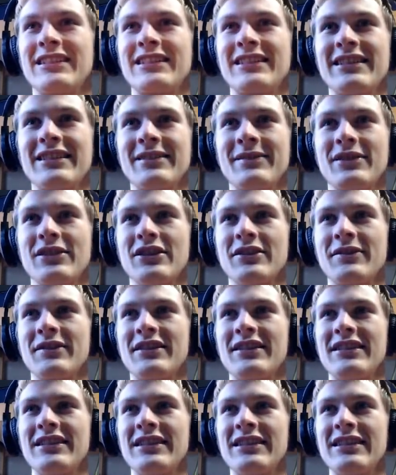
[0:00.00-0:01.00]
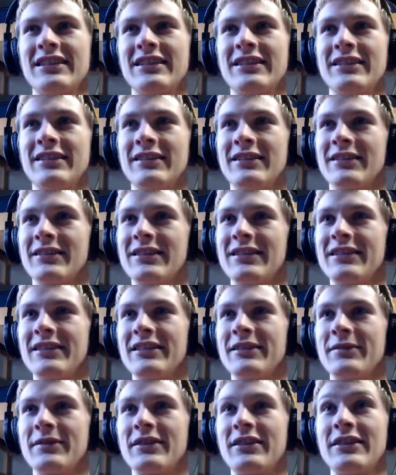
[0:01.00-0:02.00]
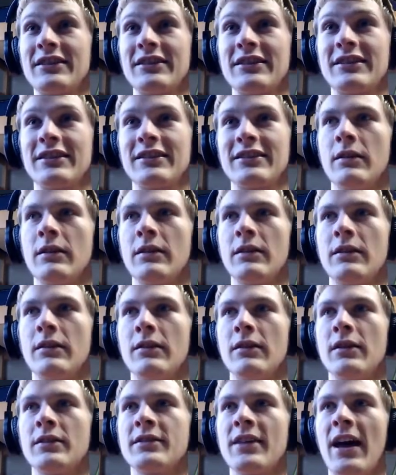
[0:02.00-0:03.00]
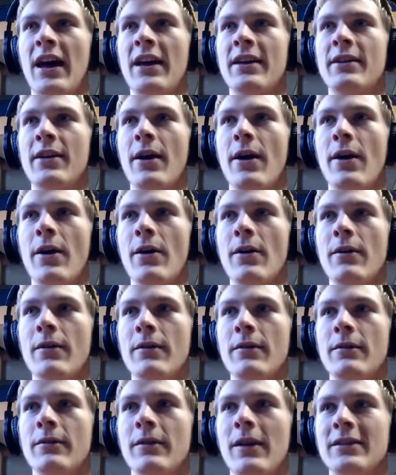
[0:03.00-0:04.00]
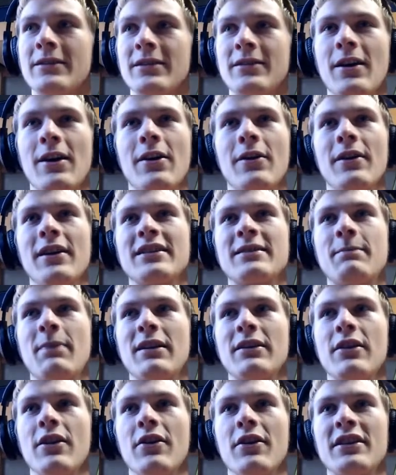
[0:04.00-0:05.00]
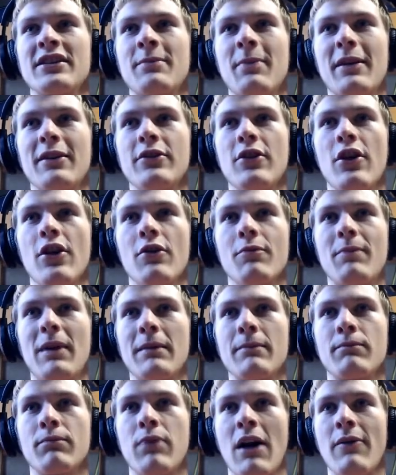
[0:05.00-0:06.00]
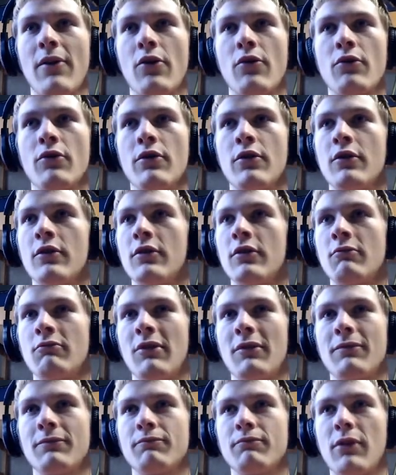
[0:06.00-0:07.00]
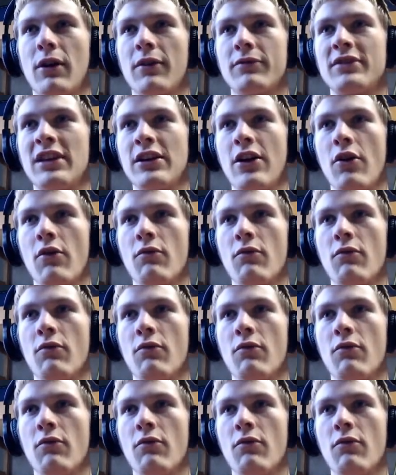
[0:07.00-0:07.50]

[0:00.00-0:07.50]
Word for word: Do I have to go over here? Is there anything over here? Is that a no? That's a no. That's a big no. That's a big no. Big bravo. Bravo, Tango.